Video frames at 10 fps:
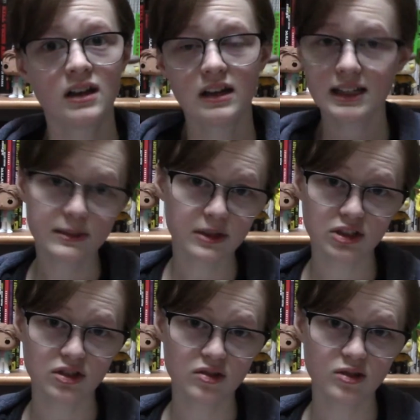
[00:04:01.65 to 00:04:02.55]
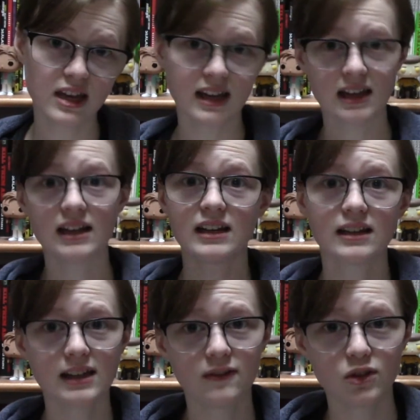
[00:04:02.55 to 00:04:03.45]
It's much too thick, and it
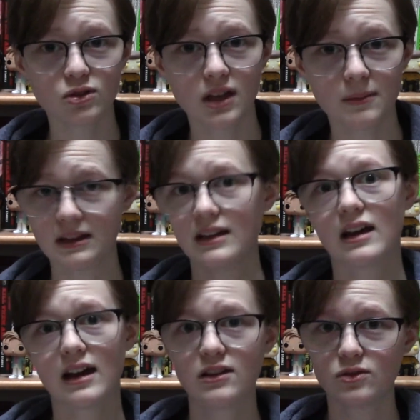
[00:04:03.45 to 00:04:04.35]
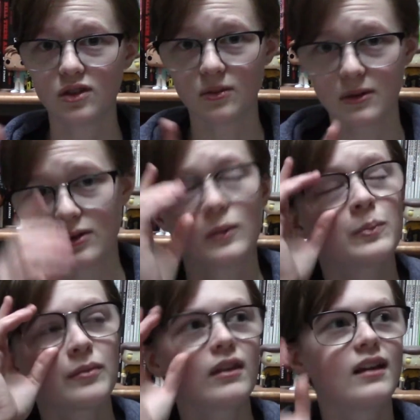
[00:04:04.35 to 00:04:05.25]
can give you a tummy ache. I use oat milk.
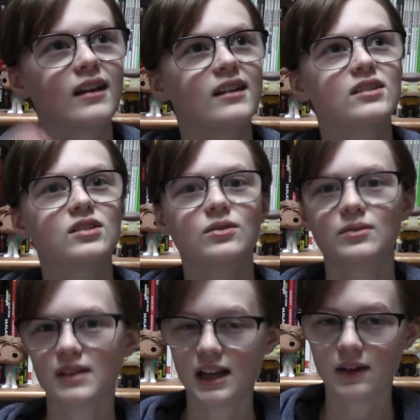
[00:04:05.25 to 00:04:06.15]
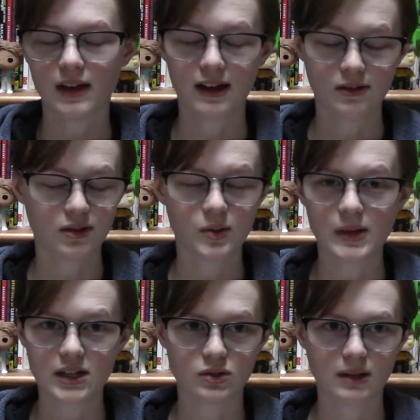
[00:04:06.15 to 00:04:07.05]
So anyway, I don't know
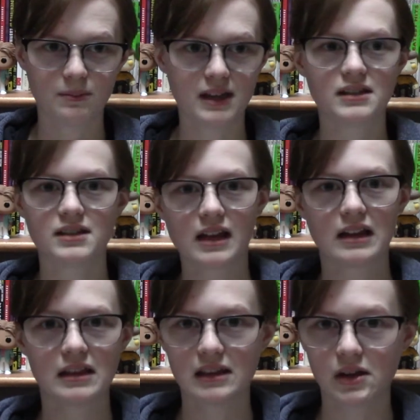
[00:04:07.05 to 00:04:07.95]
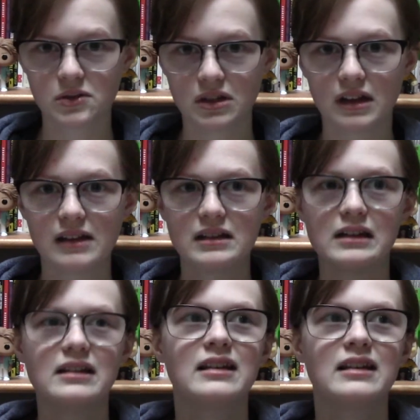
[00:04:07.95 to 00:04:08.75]
why Dream Me decided that was a good idea.